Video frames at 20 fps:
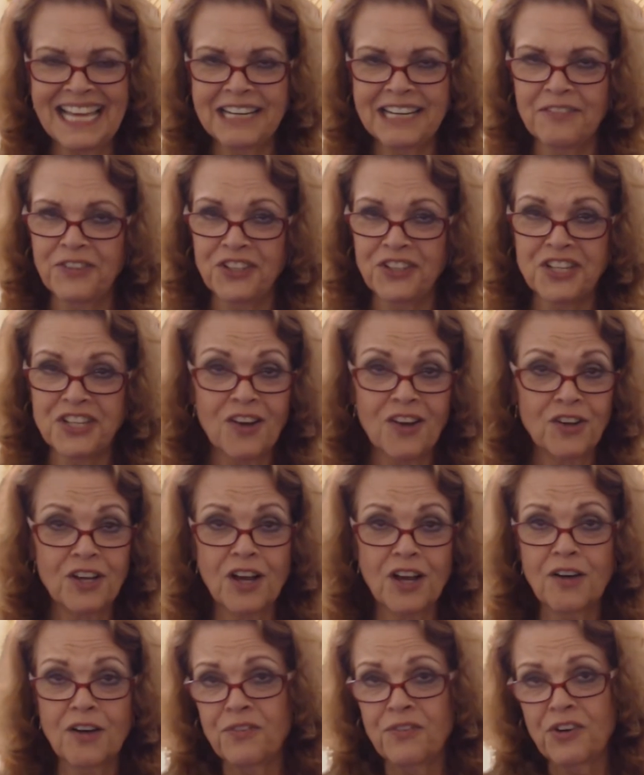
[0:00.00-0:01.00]
If you don't
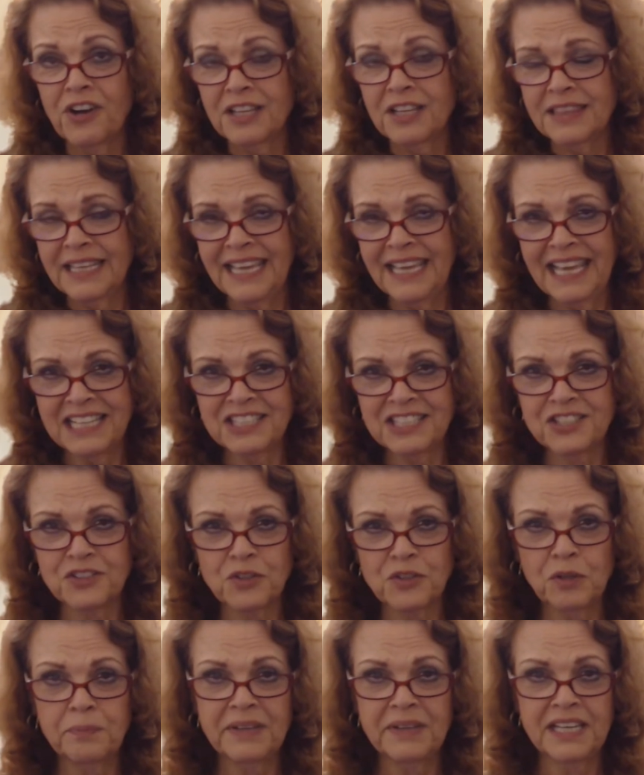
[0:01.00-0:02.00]
go for it, the answer will
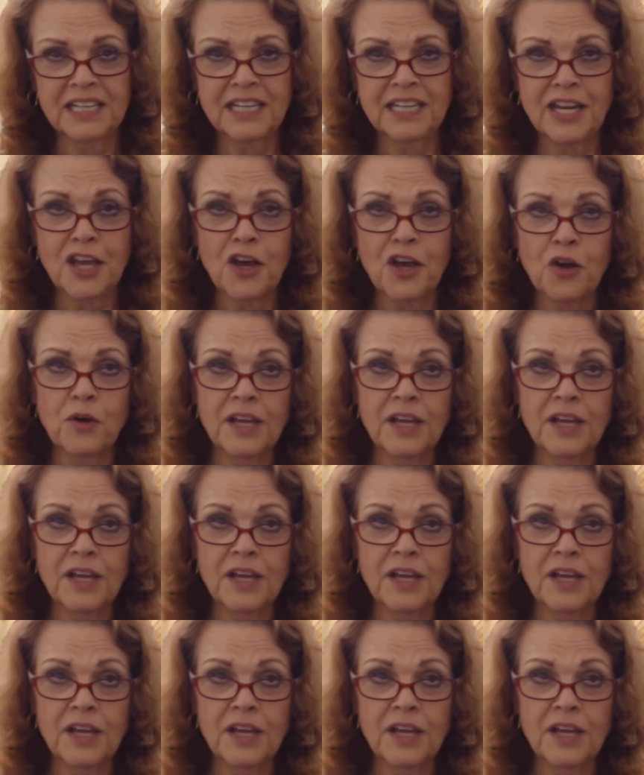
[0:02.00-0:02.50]
be a no.